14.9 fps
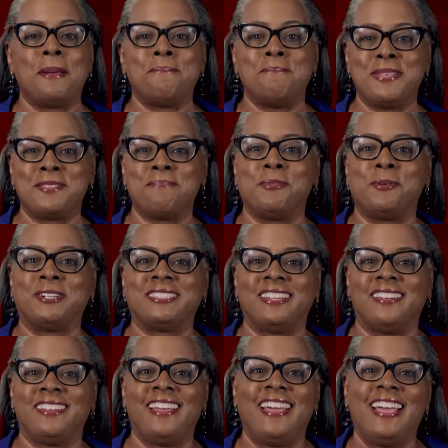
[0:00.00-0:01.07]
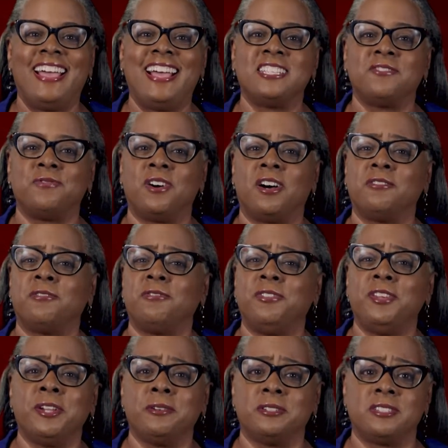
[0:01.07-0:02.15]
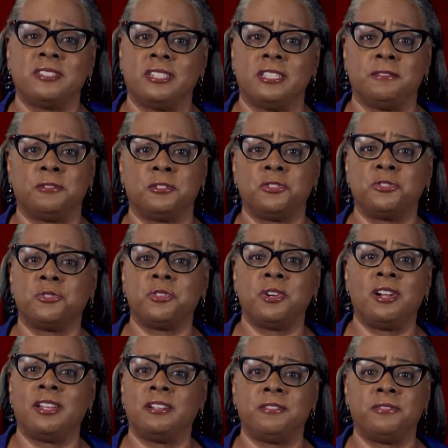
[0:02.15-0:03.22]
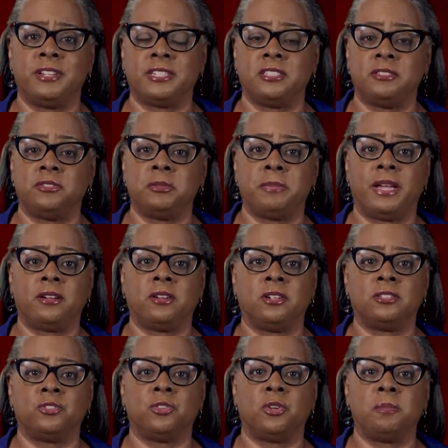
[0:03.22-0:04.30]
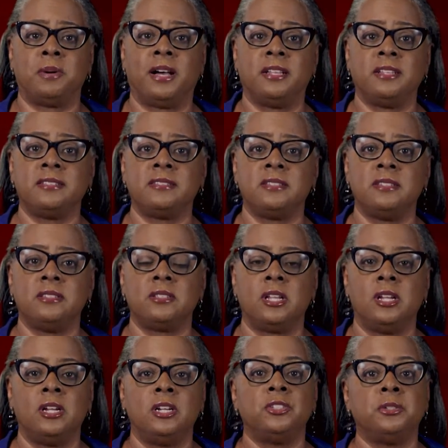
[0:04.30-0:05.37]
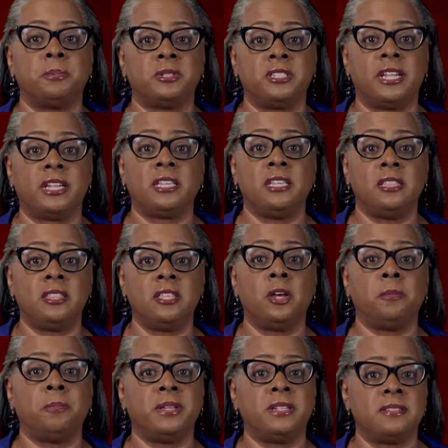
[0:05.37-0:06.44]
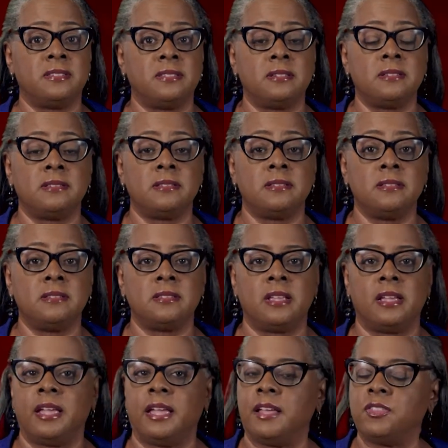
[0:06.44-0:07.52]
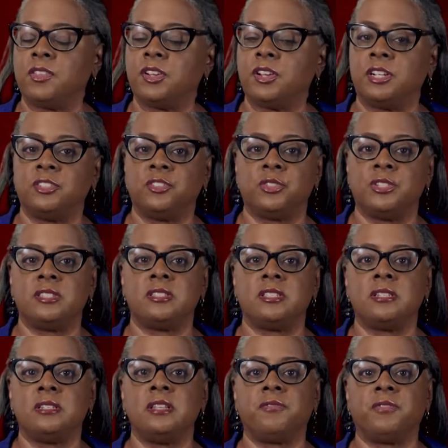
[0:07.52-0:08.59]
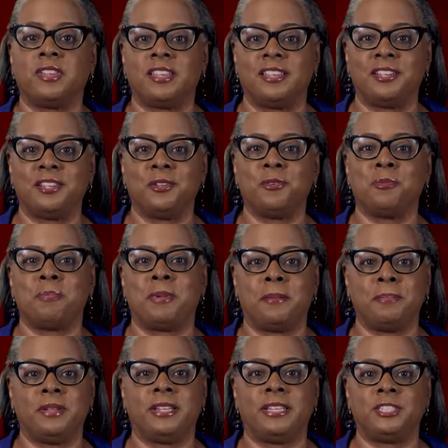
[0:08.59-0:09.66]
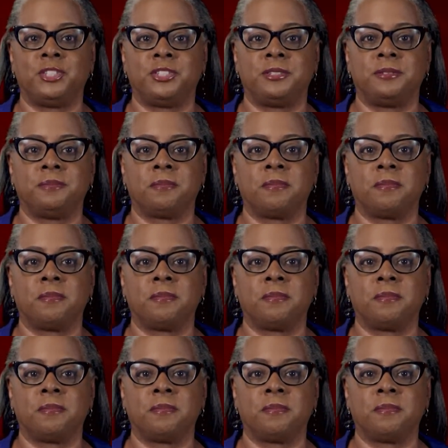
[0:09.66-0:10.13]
Ms. Borta has fought vigorously for strong and effective tobacco control policies to protect Ethiopian citizens and the country's significant youth population.